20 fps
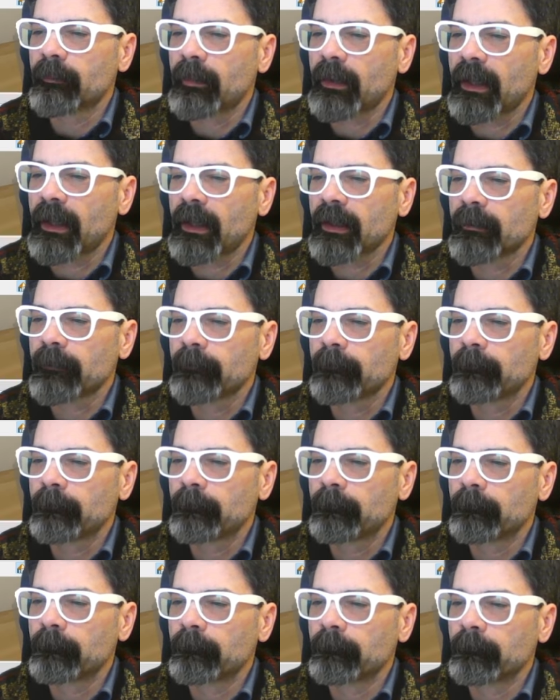bottom.
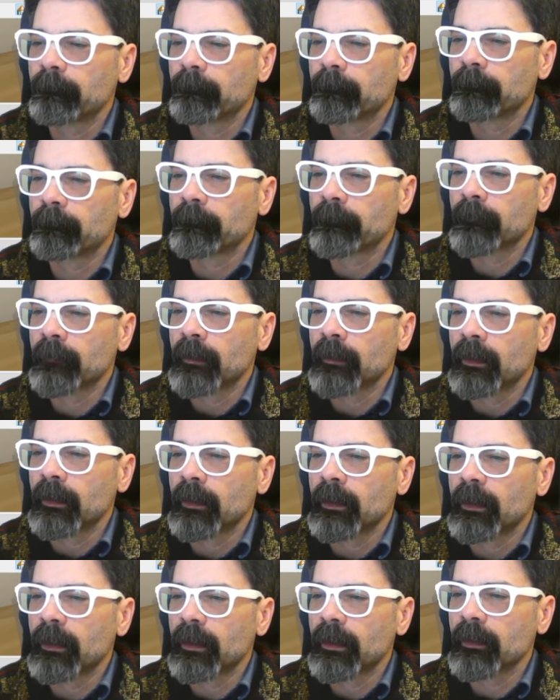
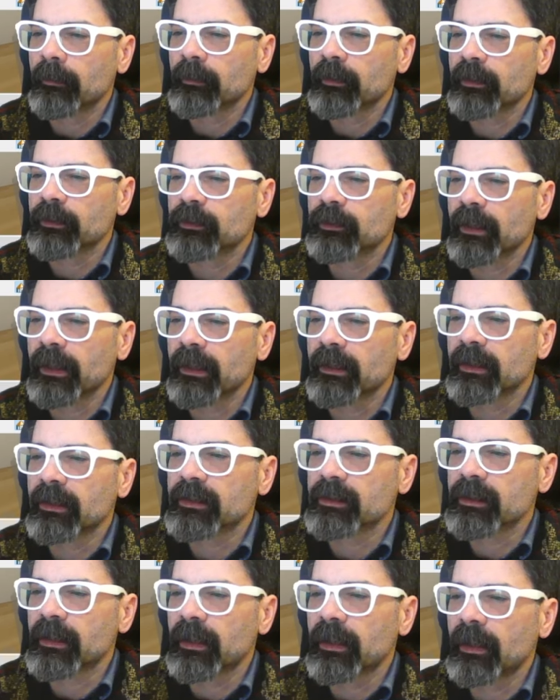I'm going to drag
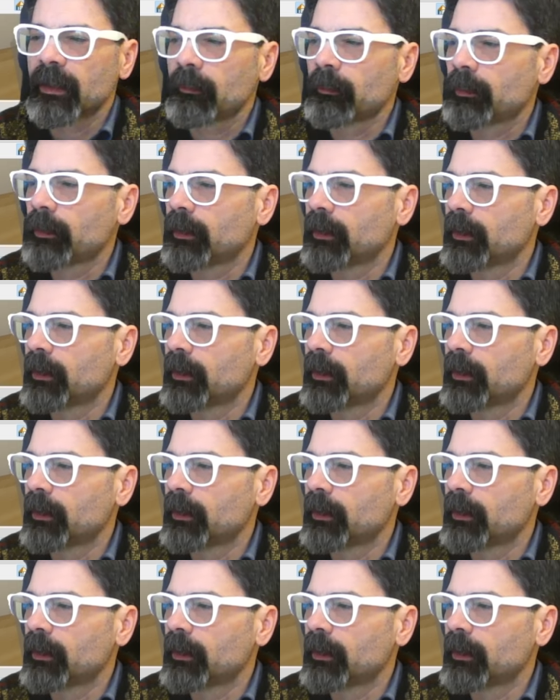this up.